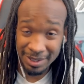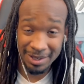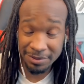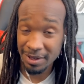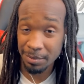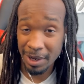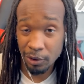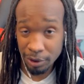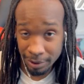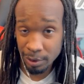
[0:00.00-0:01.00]
anything
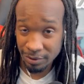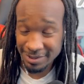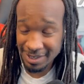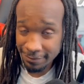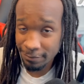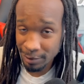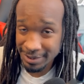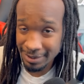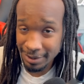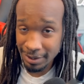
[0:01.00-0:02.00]
about Cooking with Tiff
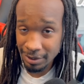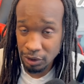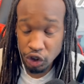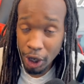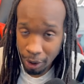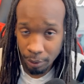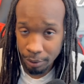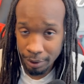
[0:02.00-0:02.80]
recently? No.